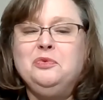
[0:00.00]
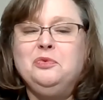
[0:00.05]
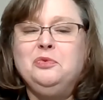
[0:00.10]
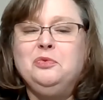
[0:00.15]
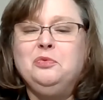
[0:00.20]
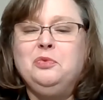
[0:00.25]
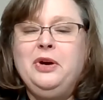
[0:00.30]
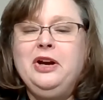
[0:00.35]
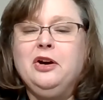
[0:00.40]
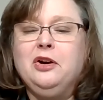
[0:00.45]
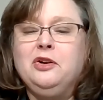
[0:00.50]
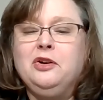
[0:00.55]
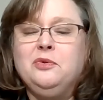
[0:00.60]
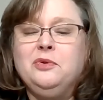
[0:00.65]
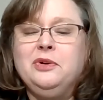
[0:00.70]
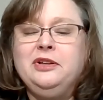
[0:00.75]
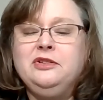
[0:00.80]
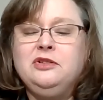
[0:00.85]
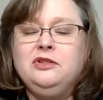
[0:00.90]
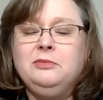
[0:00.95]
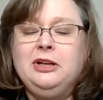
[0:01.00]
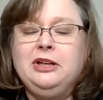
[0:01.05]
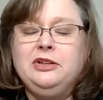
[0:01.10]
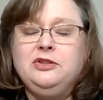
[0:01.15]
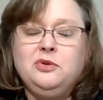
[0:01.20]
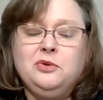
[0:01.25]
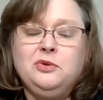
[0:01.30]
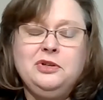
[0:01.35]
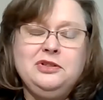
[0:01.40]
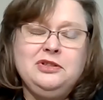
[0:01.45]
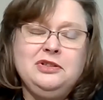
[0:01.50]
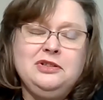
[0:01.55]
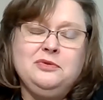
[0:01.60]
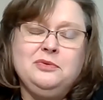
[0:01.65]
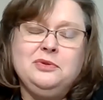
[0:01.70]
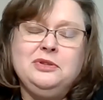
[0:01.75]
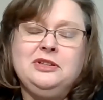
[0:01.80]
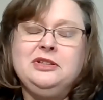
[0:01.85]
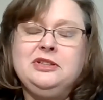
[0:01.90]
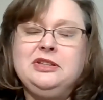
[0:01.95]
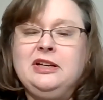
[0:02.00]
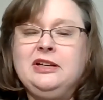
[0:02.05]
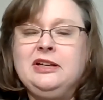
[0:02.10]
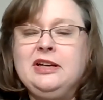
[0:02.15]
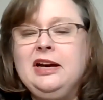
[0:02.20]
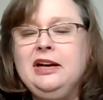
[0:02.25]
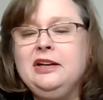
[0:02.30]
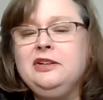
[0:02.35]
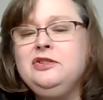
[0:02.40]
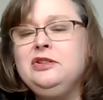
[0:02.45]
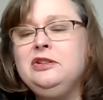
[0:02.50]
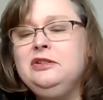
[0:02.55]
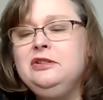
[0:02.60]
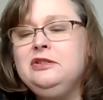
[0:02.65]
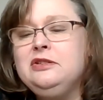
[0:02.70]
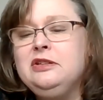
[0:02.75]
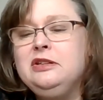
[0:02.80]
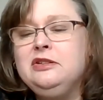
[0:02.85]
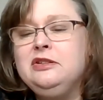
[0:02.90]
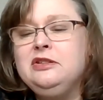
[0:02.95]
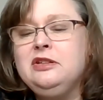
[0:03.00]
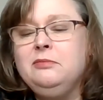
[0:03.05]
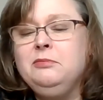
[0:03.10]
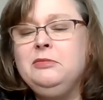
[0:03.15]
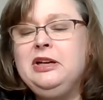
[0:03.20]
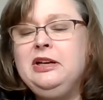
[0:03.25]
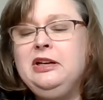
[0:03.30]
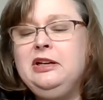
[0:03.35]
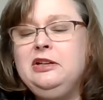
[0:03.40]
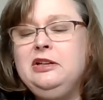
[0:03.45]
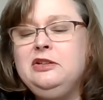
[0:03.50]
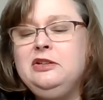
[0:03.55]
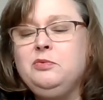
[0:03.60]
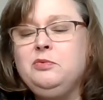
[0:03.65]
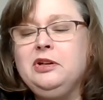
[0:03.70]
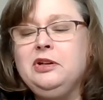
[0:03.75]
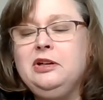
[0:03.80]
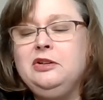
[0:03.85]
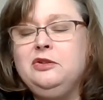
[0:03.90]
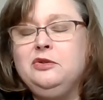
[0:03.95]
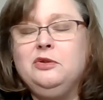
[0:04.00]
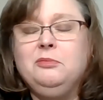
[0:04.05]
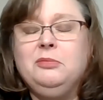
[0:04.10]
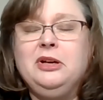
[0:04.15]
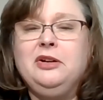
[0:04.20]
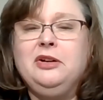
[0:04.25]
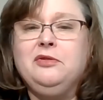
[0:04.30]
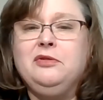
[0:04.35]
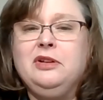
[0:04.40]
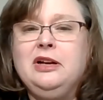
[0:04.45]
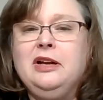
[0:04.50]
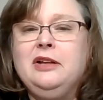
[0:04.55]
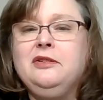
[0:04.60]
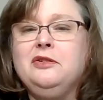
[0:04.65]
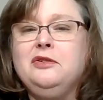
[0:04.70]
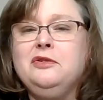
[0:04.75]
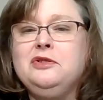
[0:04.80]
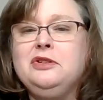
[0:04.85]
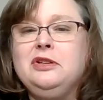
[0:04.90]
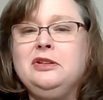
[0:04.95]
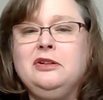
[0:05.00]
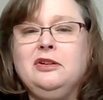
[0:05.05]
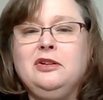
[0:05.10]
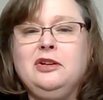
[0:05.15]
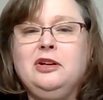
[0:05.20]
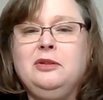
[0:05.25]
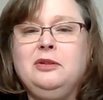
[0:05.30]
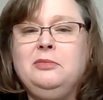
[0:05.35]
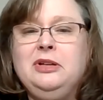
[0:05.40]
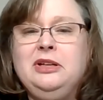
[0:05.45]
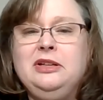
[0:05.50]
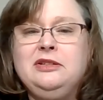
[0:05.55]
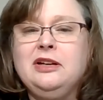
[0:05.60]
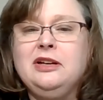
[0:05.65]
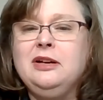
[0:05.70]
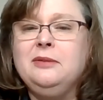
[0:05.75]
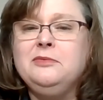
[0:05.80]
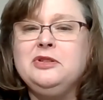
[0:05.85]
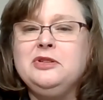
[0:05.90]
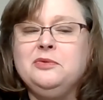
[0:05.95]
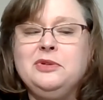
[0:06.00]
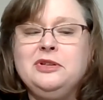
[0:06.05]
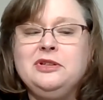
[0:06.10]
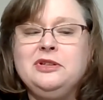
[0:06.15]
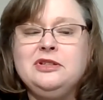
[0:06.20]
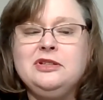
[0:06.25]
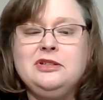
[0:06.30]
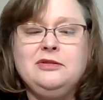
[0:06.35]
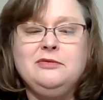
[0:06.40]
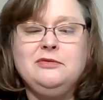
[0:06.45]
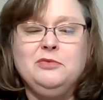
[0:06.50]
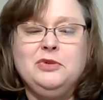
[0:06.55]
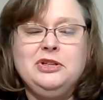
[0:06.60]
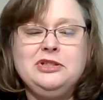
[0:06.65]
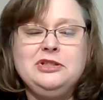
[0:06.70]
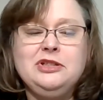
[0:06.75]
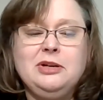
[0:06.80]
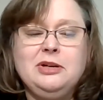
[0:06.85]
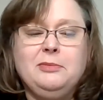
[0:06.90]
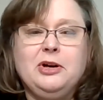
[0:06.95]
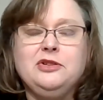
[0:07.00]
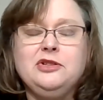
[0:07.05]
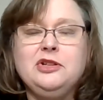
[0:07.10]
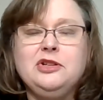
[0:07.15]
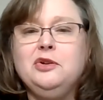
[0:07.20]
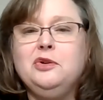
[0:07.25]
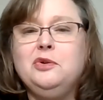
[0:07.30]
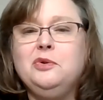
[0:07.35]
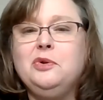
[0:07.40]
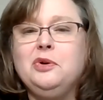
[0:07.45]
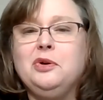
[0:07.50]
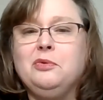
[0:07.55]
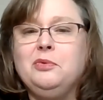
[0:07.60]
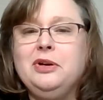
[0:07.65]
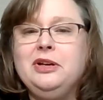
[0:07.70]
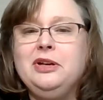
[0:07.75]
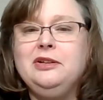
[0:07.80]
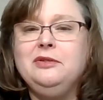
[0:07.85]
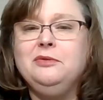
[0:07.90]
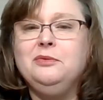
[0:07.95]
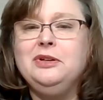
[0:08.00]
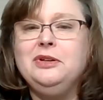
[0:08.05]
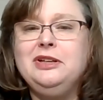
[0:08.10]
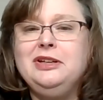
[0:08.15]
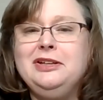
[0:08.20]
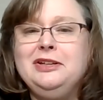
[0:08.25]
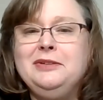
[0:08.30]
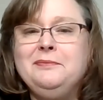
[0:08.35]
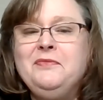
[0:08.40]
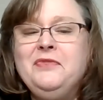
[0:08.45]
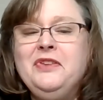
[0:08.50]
we are going to make choices, we're going to take actions, and some days we're going to do it better than others, and there are going to be times that we stub our toe, or we